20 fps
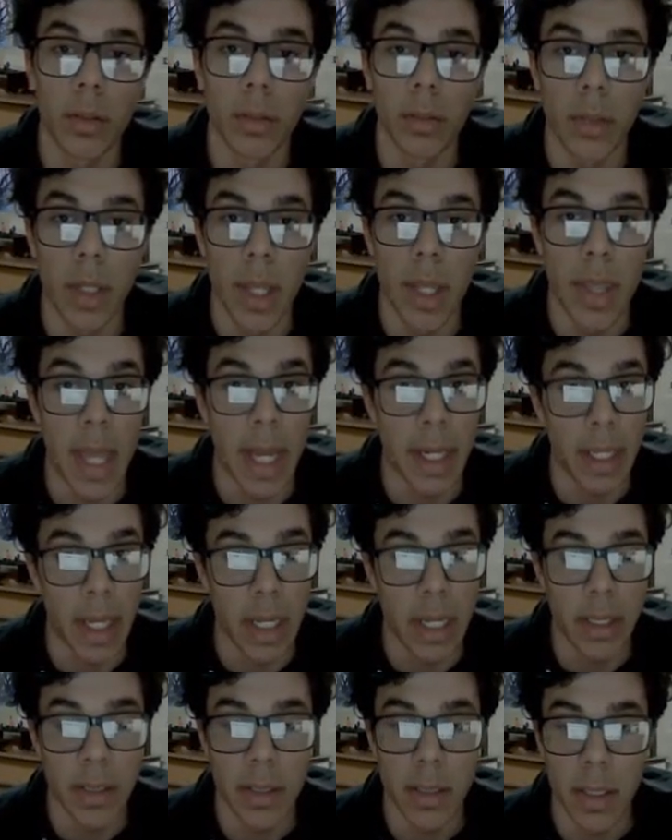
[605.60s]
In that
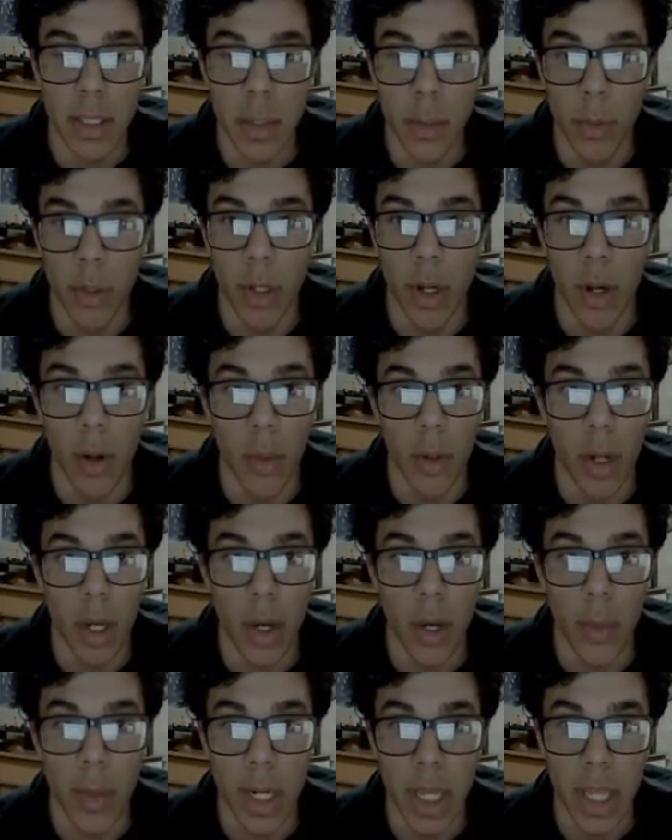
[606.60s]
case, you will go
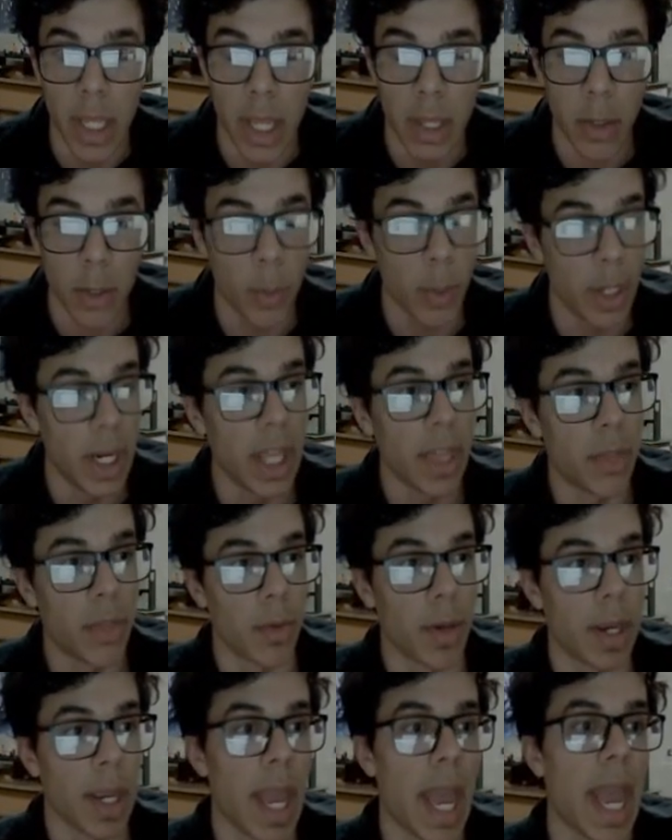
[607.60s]
queen
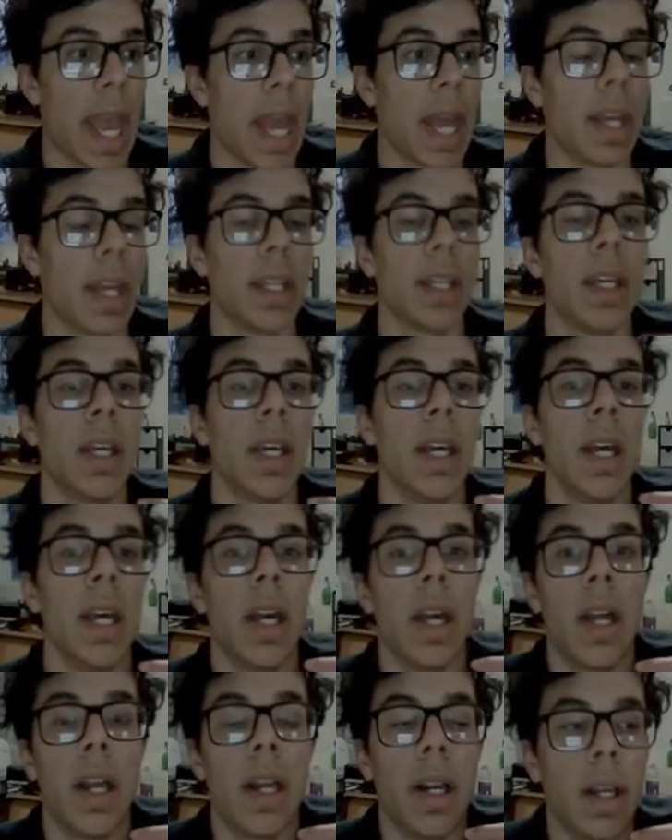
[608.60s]
a3, and
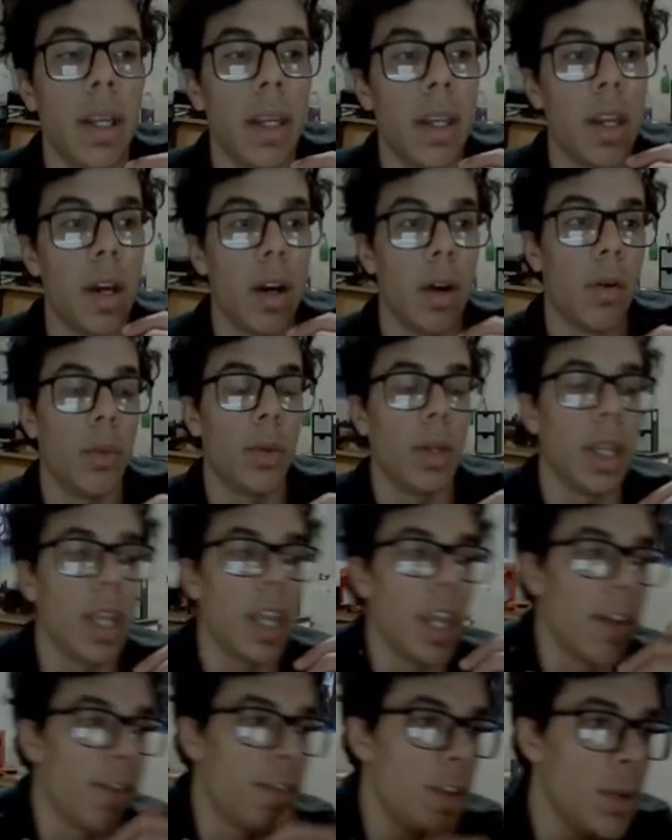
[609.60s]
you know,
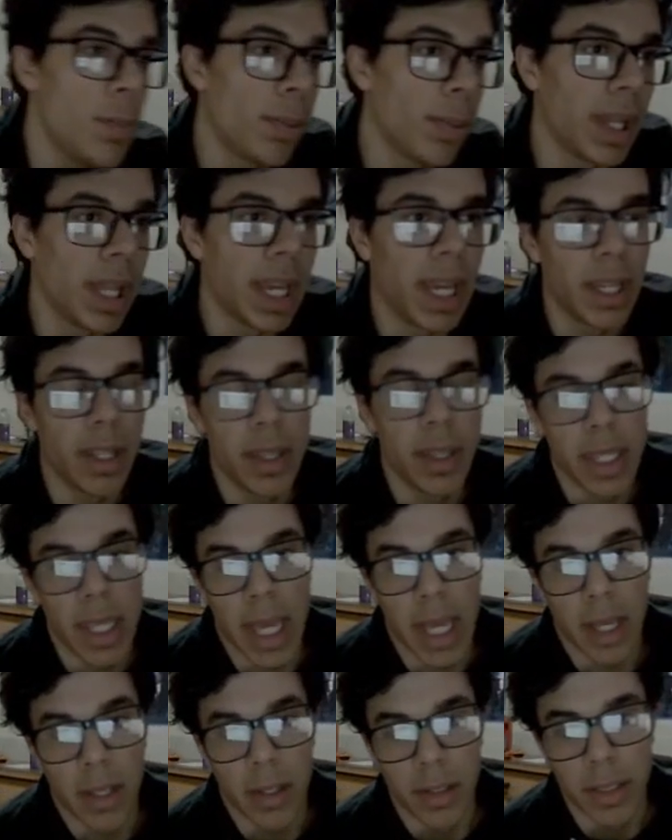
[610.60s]
if you play the
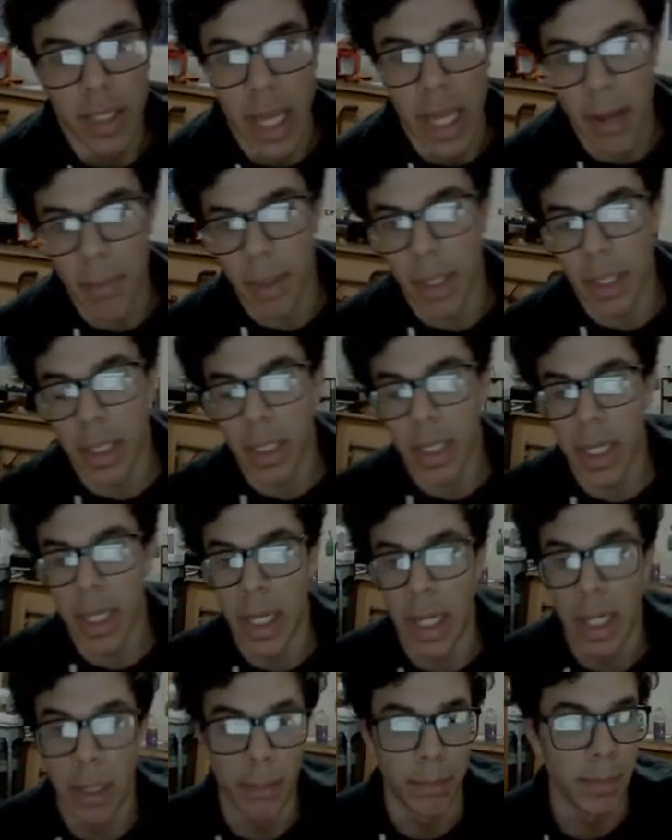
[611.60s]
England Gambit,
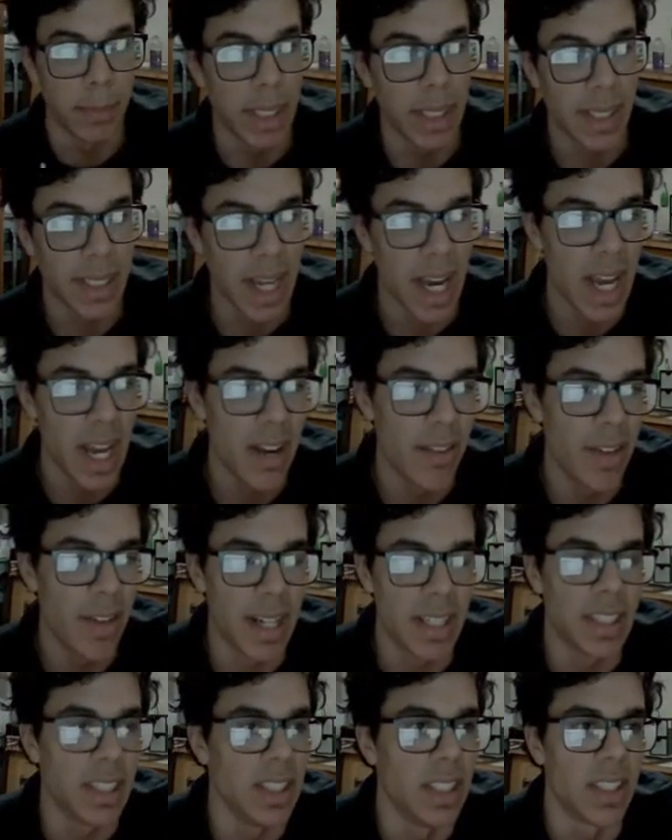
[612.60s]
it's kind of
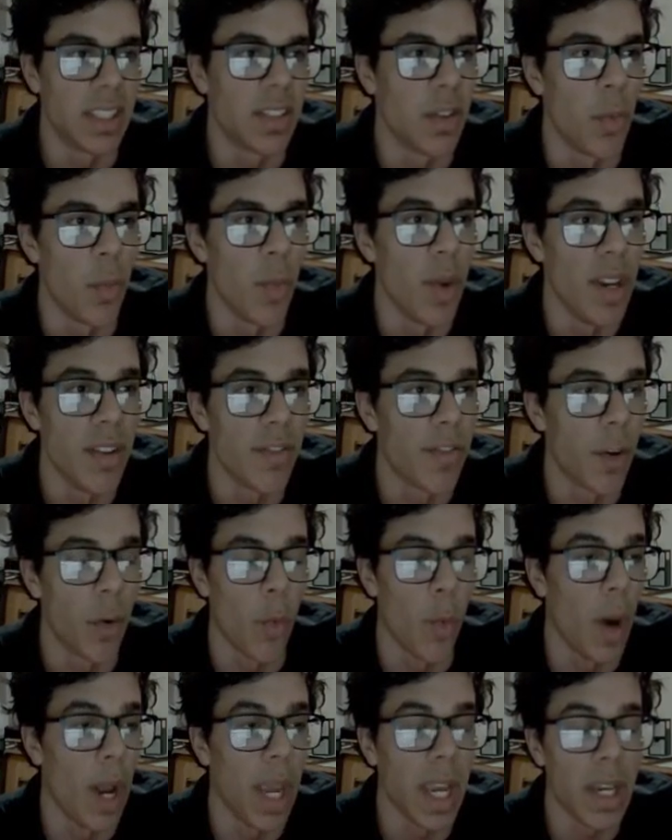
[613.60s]
actually just a win for
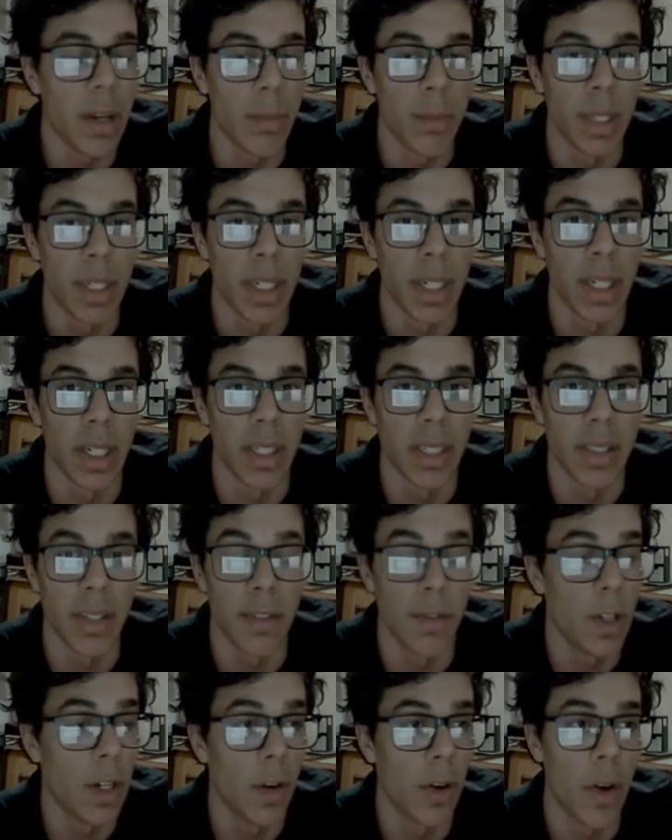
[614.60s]
white, because
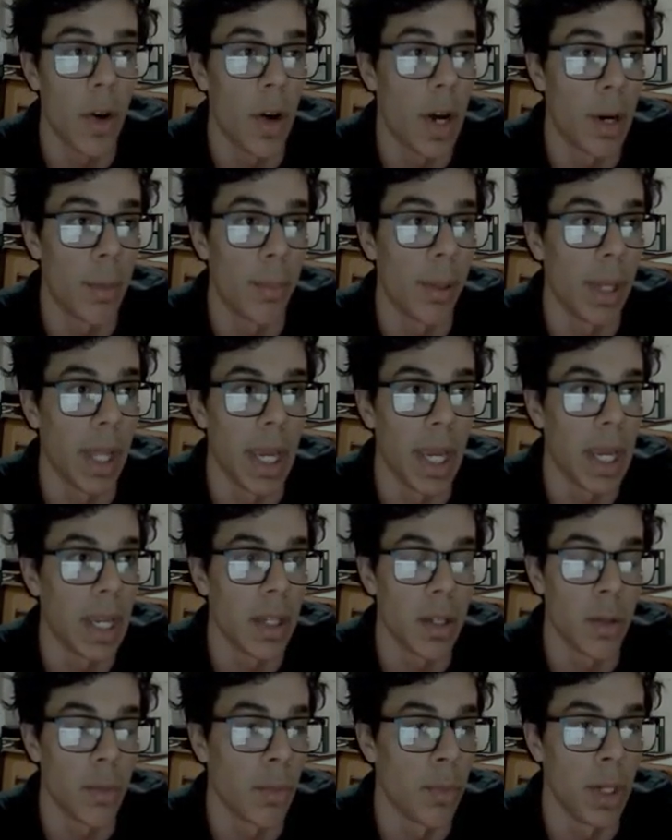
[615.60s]
if you don't know how to play it,
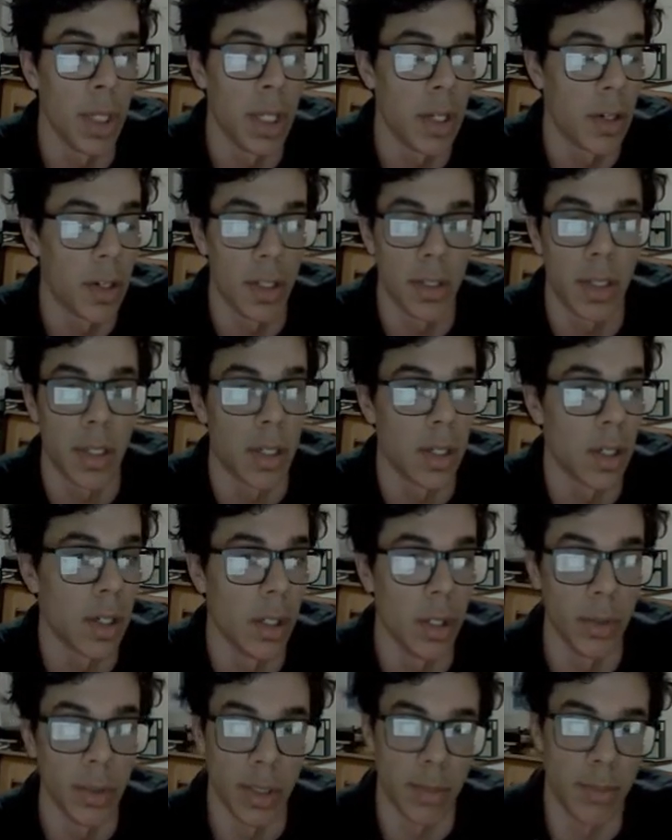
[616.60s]
you really are just going to get a
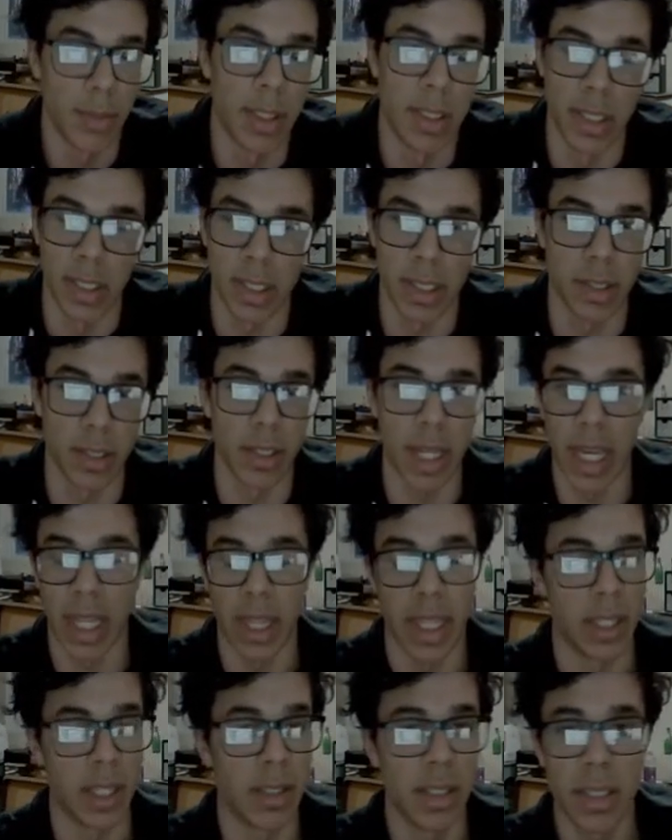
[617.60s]
losing position like
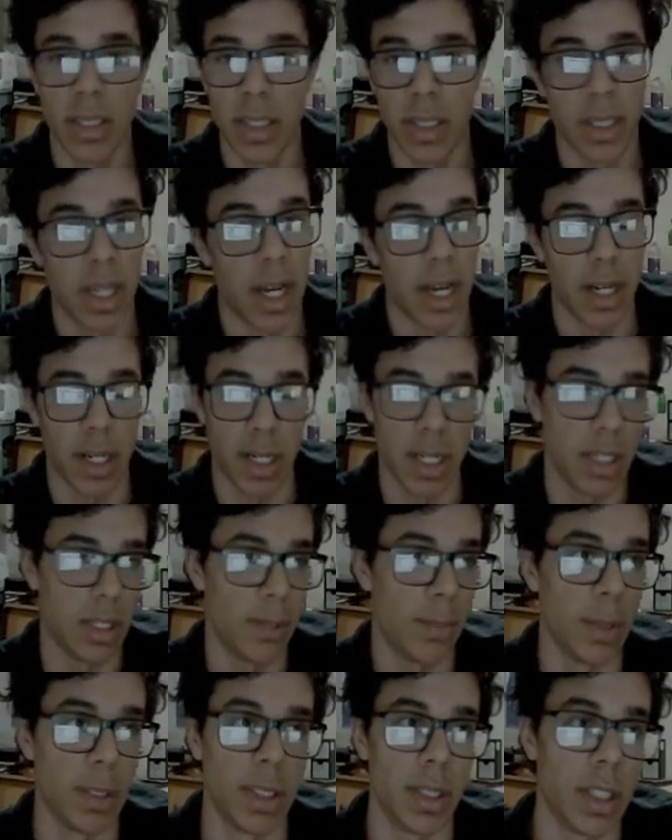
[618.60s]
this. This is not an easy
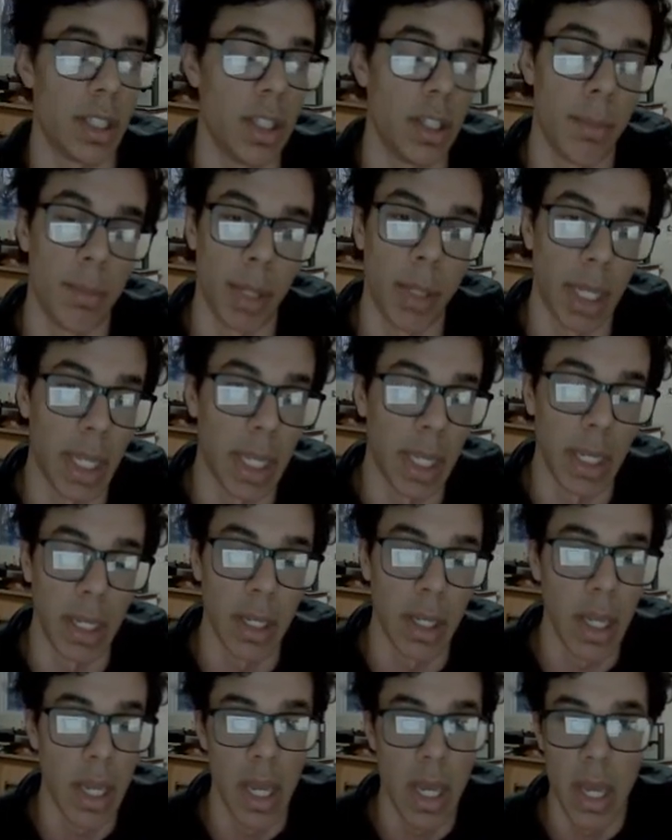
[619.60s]
position to
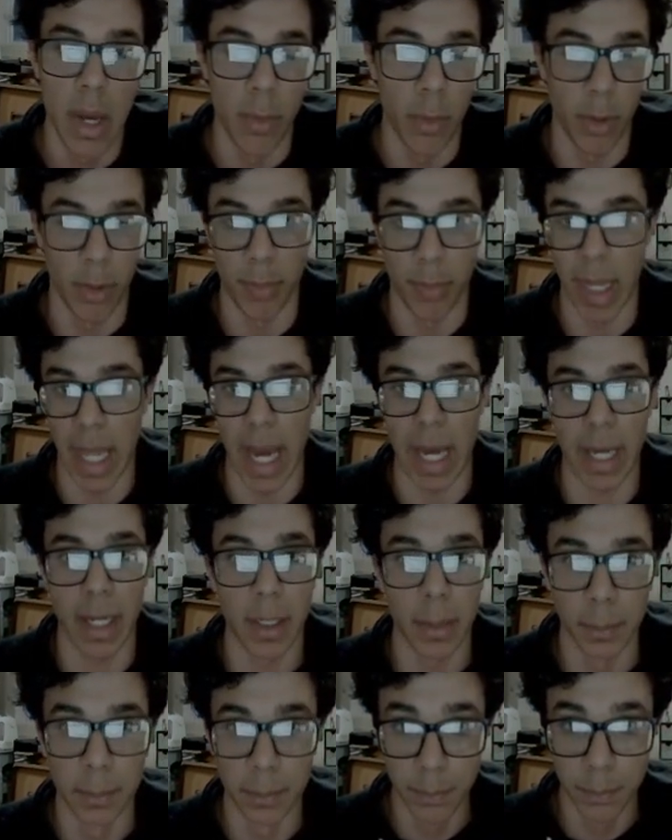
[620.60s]
play with black.